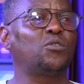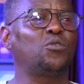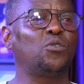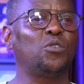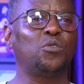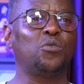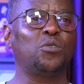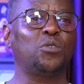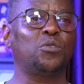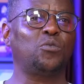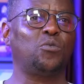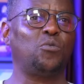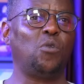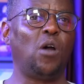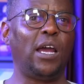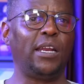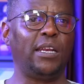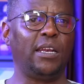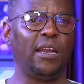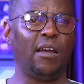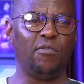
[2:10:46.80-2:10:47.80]
So it was
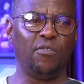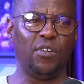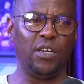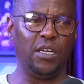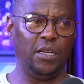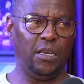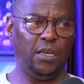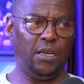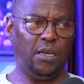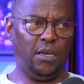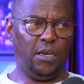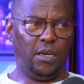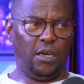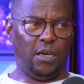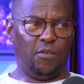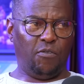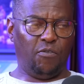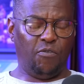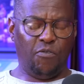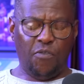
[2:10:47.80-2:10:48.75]
quite lovely. Wow.